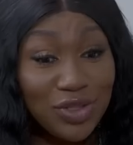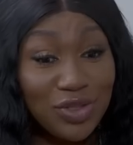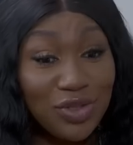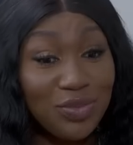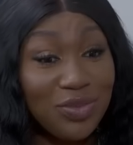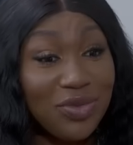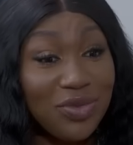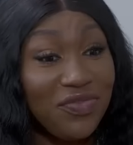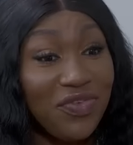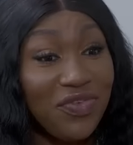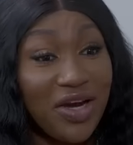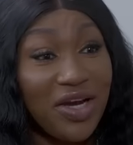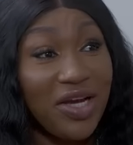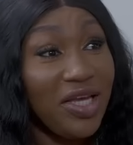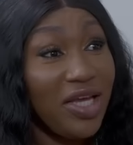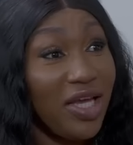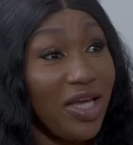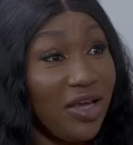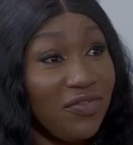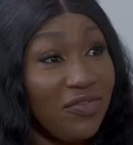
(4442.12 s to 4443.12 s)
we should be very
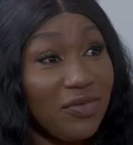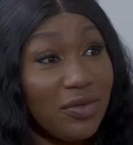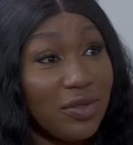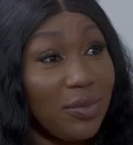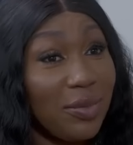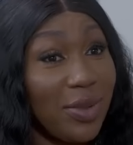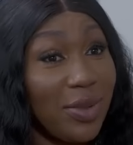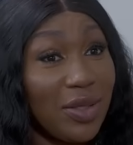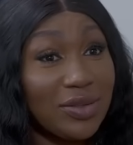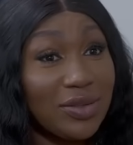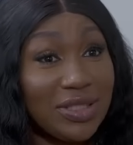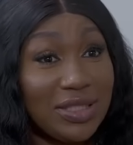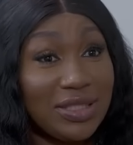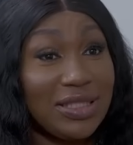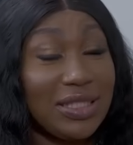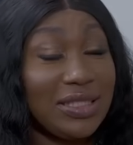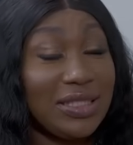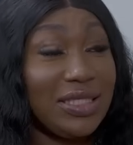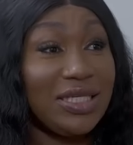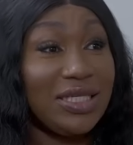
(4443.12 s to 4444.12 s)
careful about
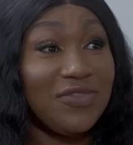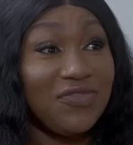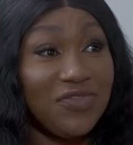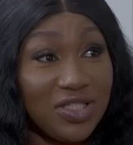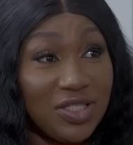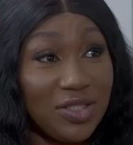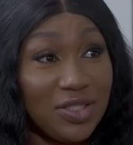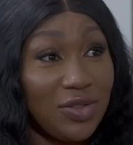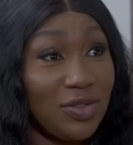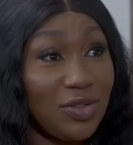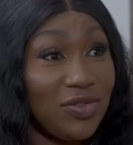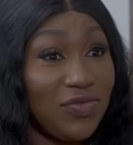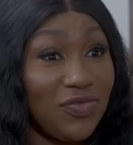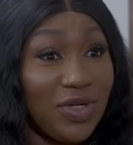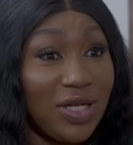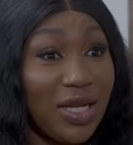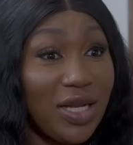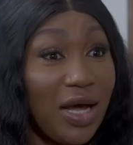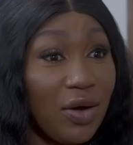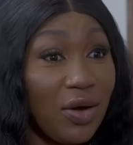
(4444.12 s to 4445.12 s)
entertaining visitors
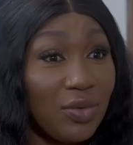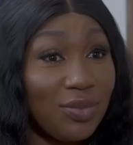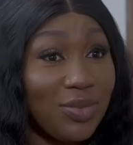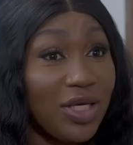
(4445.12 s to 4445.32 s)
for now